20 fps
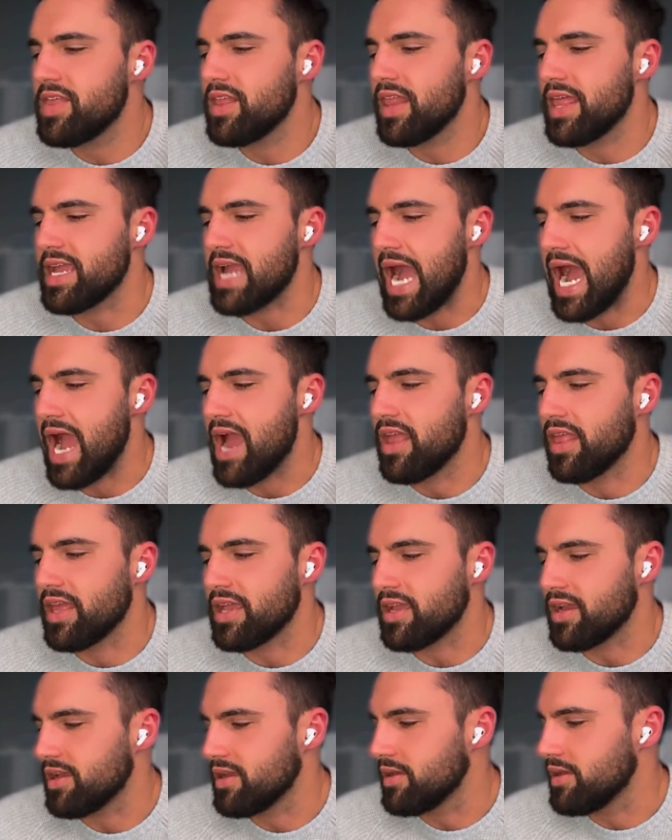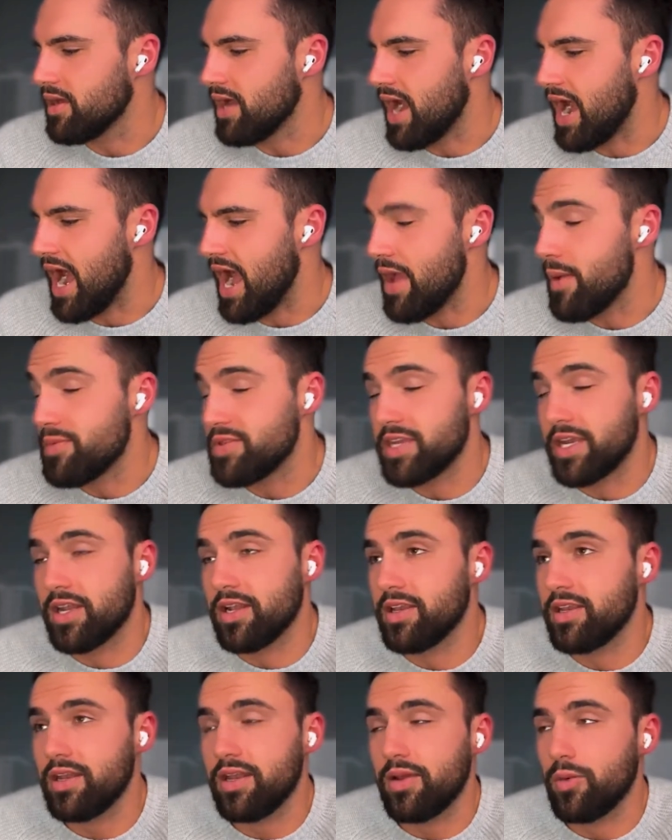the way that like I like
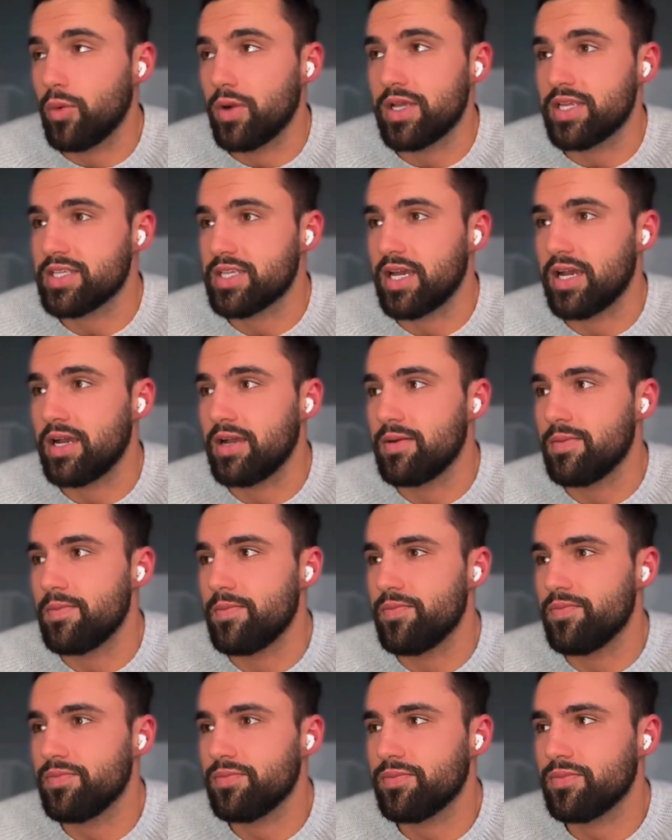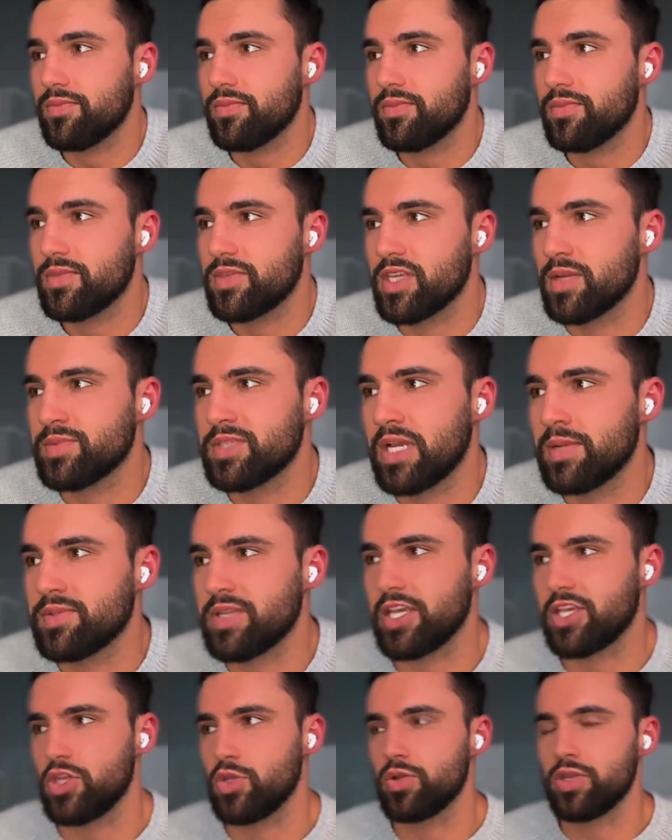I have did it was um
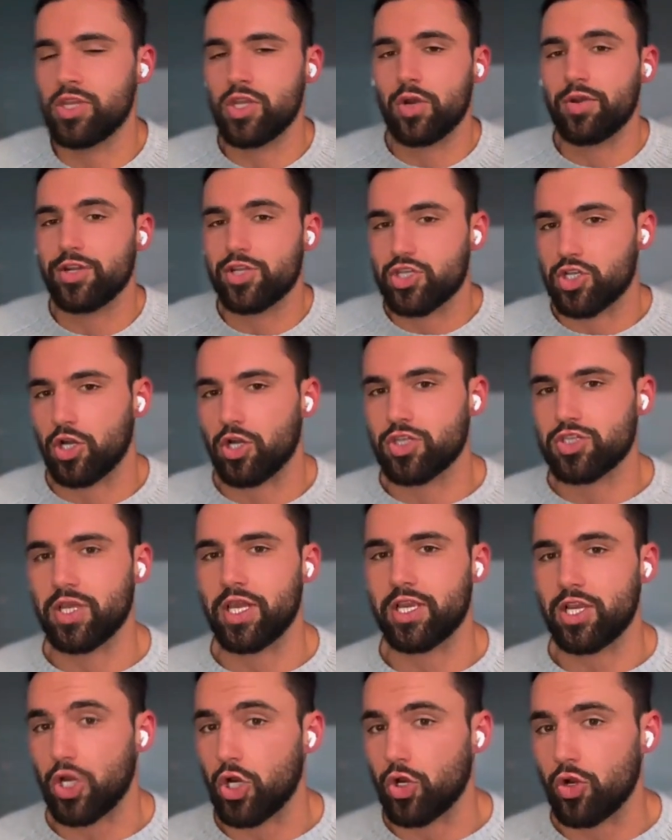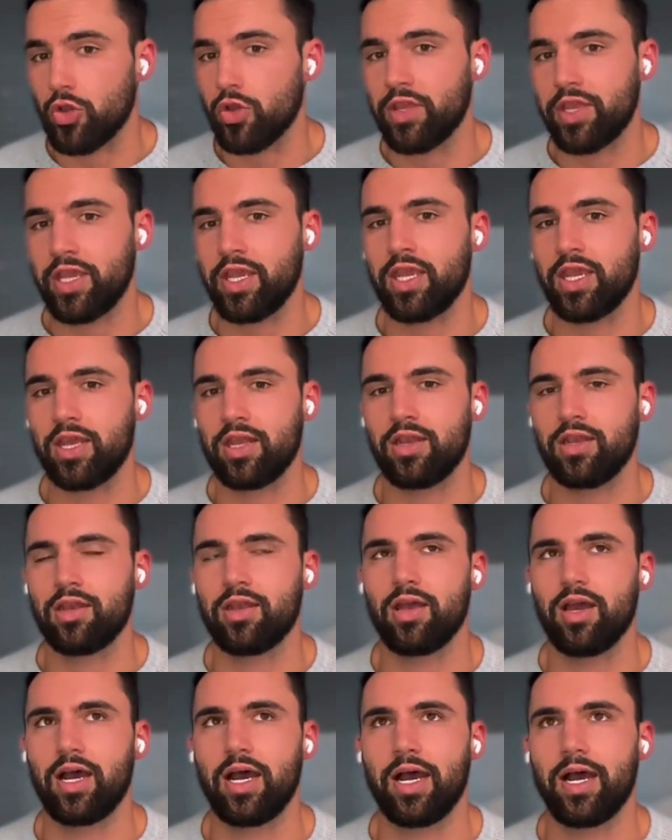sometimes like you can go to church like
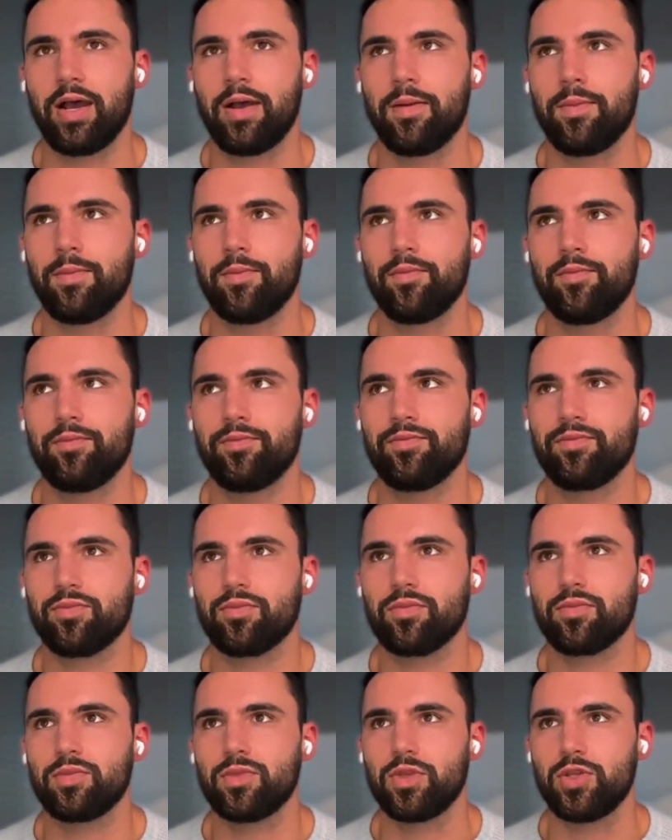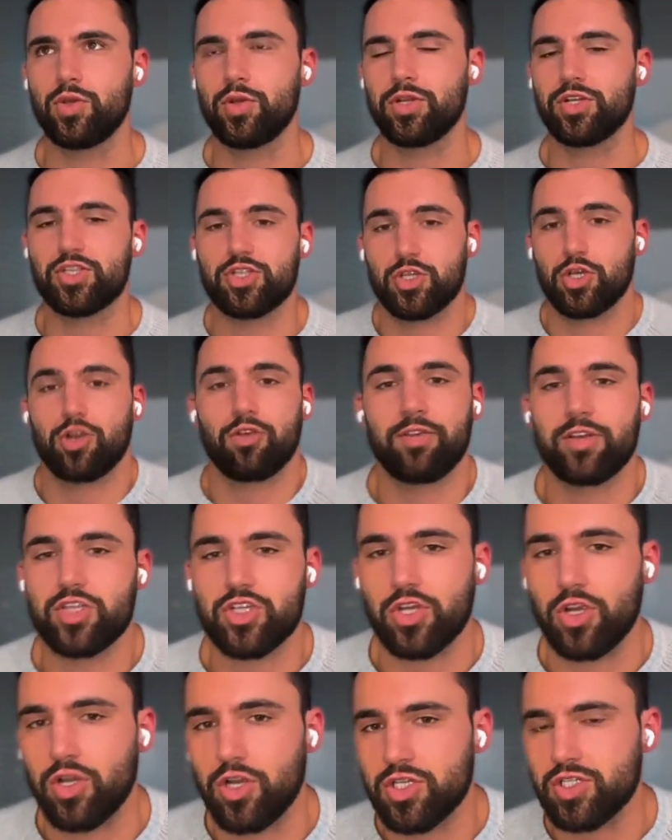early and um you could
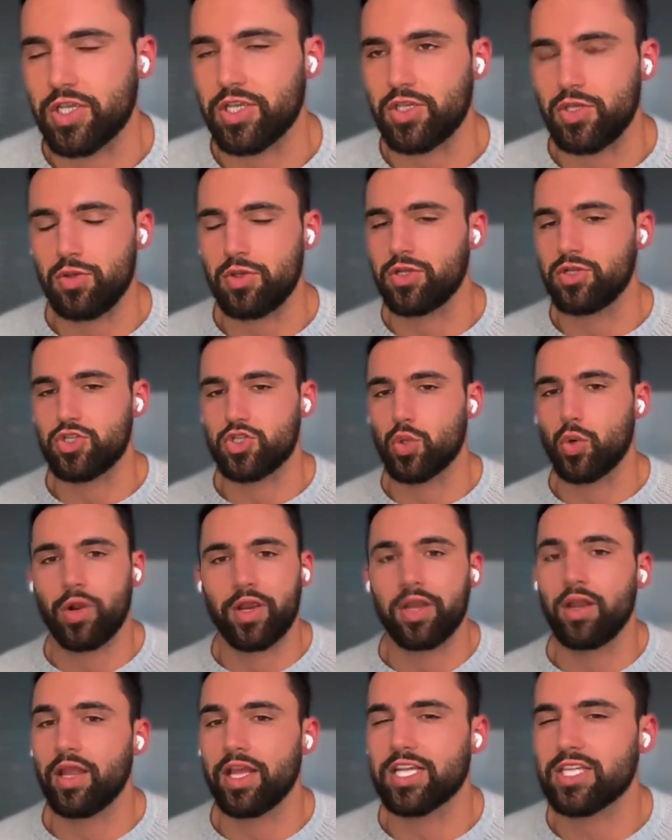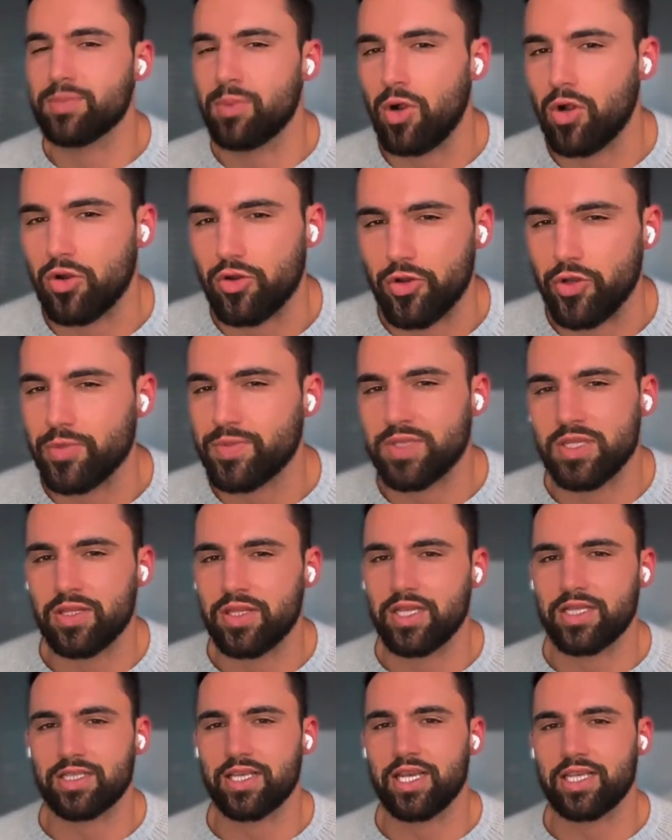serve at church, like you could join like small
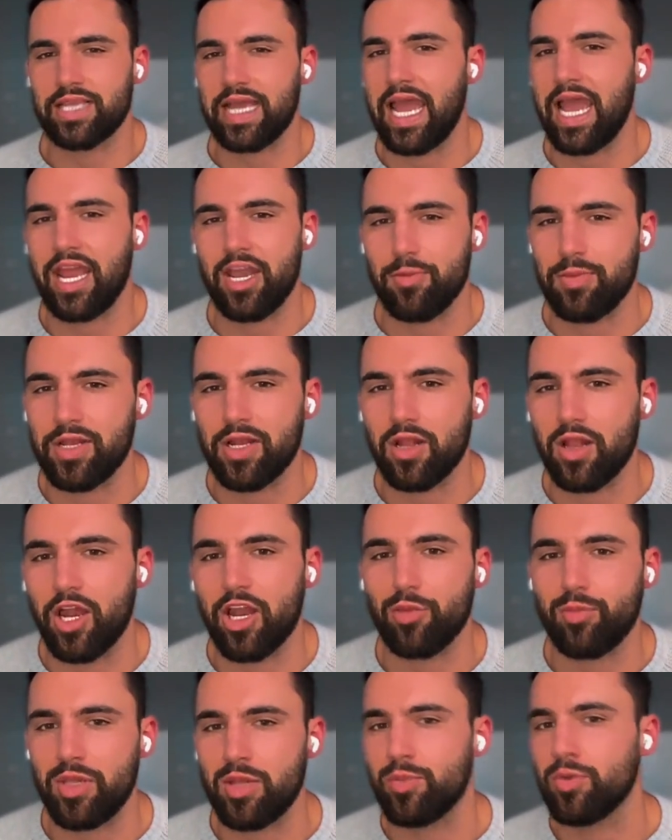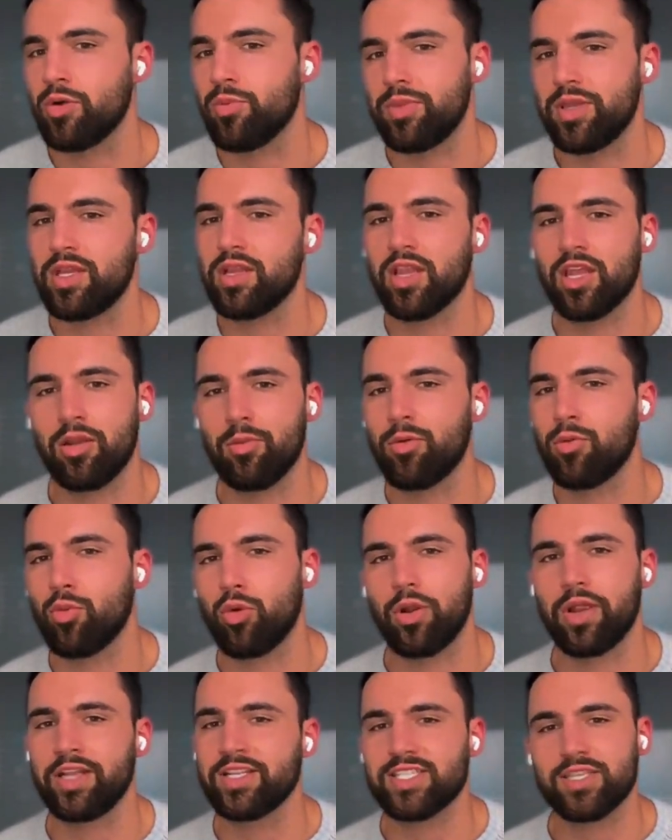groups and things like that and meet a lot of people and be a
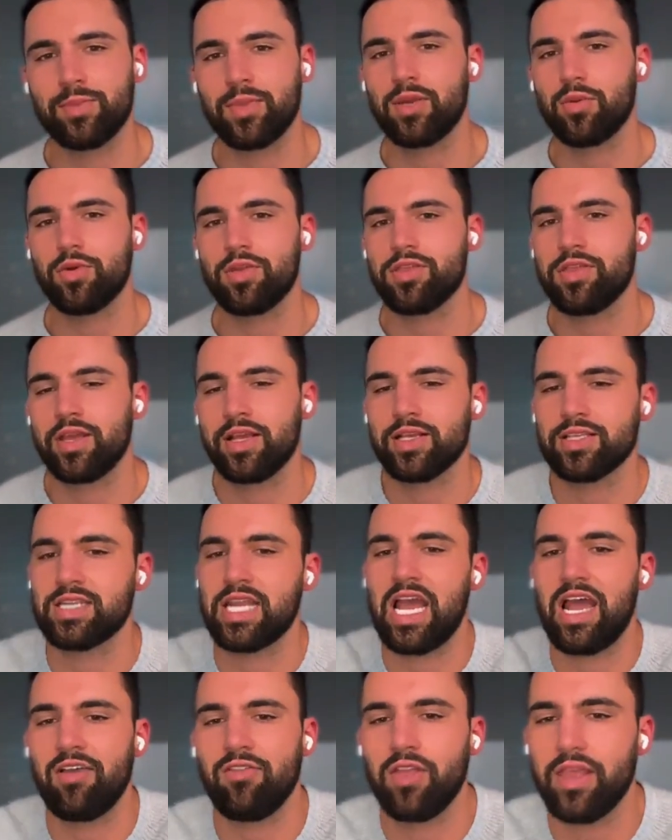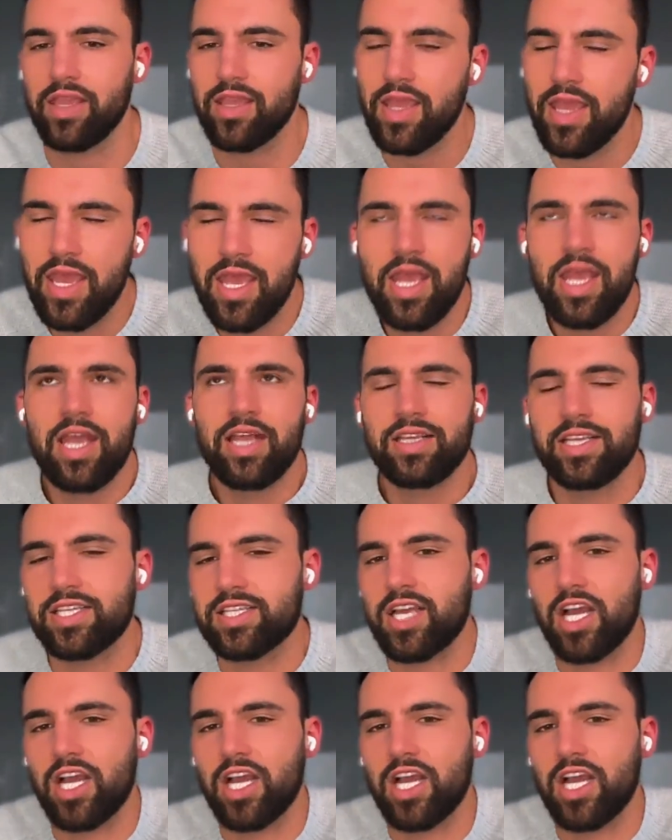little bit more intimate with things and have like